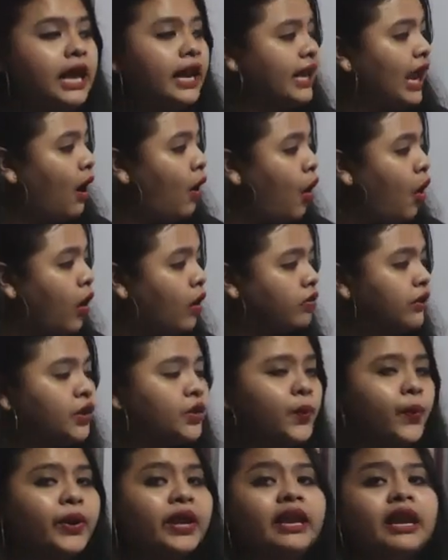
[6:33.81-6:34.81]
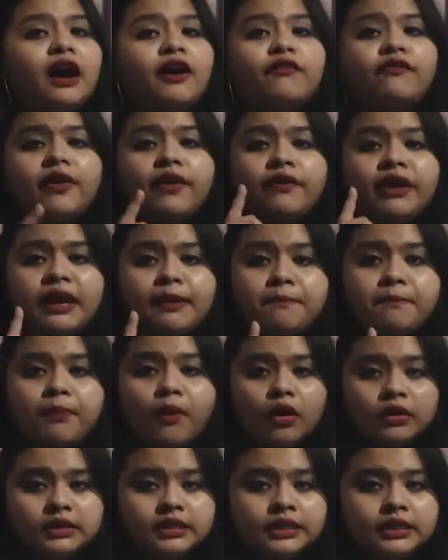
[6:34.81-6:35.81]
Now, all the 3 are very
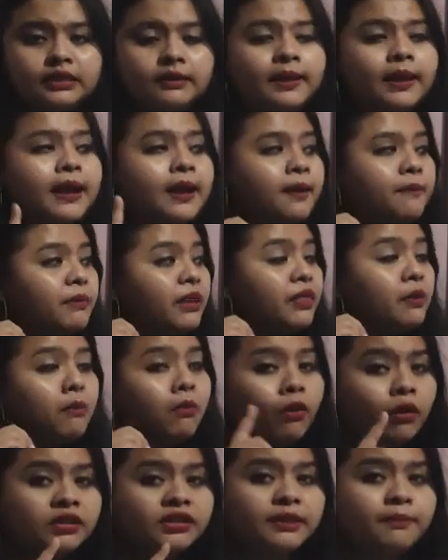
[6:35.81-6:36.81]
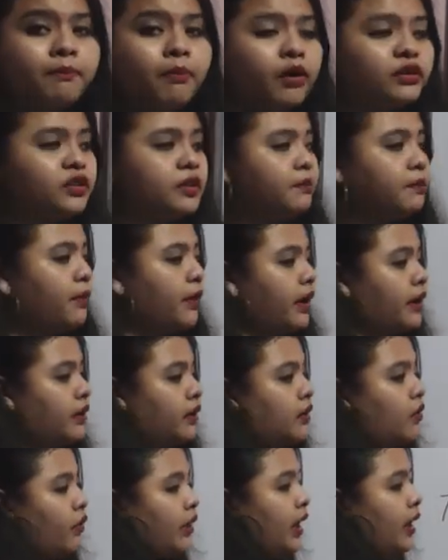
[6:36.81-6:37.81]
important, but the most important point,
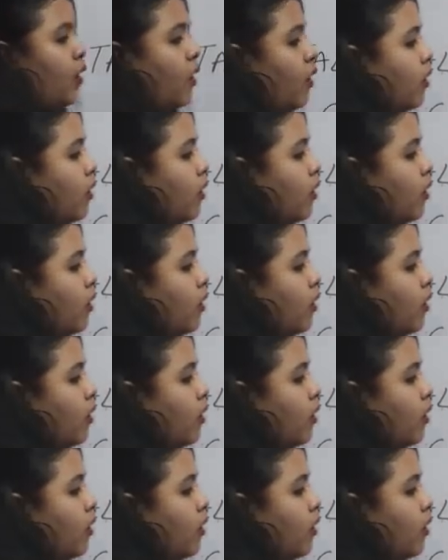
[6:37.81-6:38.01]
okay,